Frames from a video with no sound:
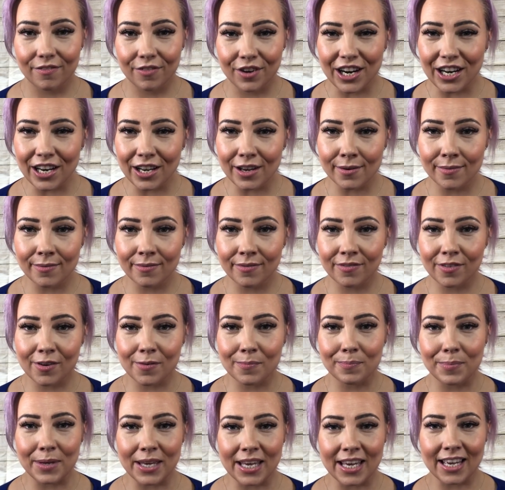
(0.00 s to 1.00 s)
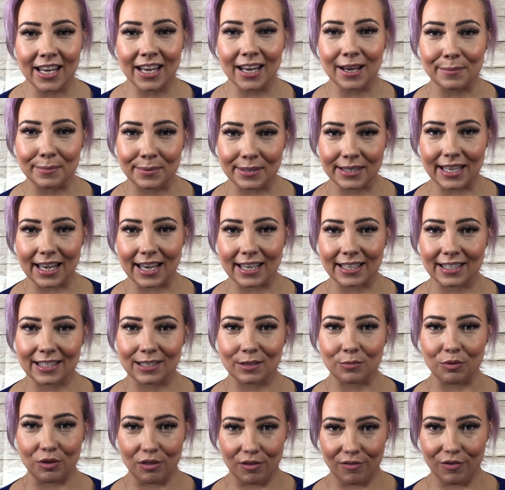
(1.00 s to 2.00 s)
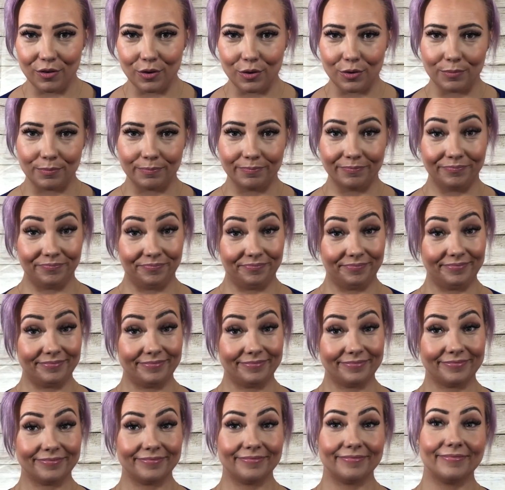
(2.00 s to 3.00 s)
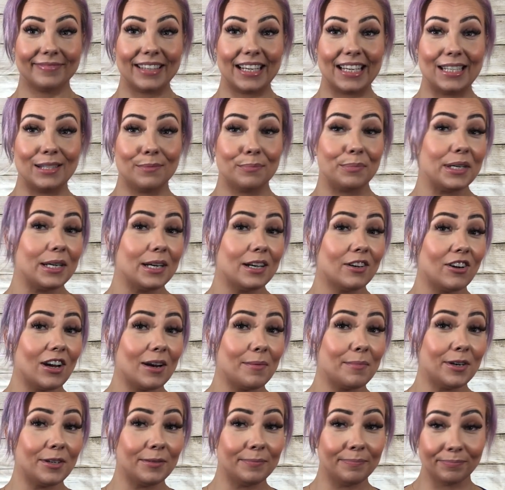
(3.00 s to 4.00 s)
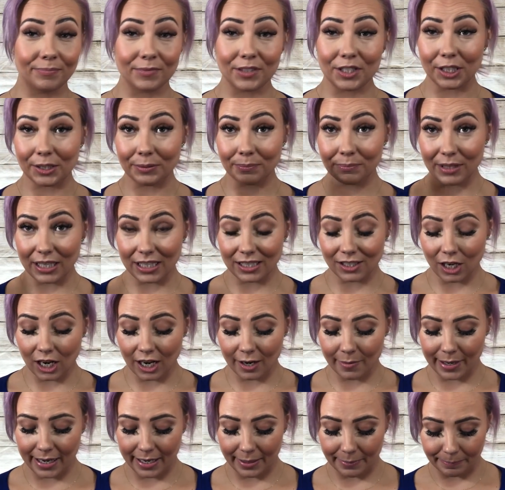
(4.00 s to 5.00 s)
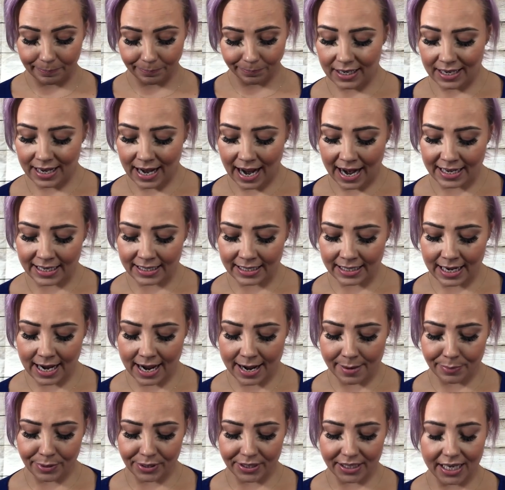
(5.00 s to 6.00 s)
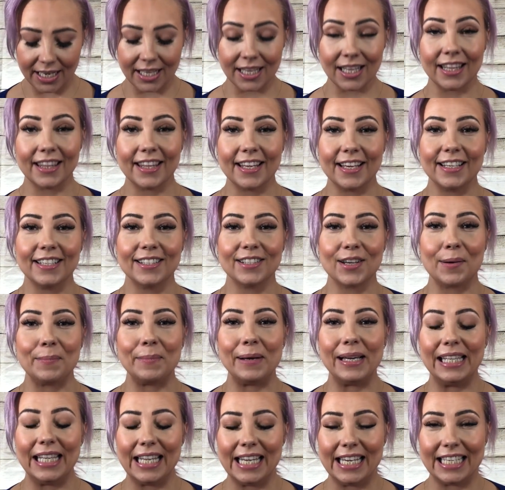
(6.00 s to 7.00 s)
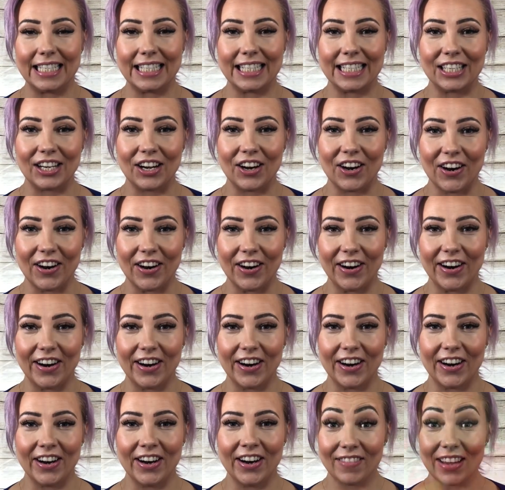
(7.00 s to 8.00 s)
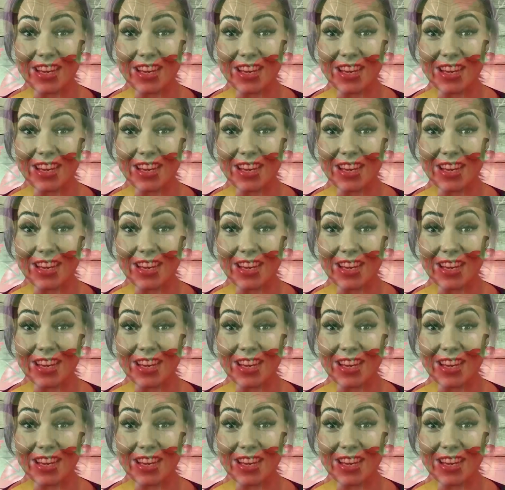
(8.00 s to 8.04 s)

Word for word: freedom from being obsessed with food. Pretty incredible. So let's talk about it. ninety-nine percent of the things on my list are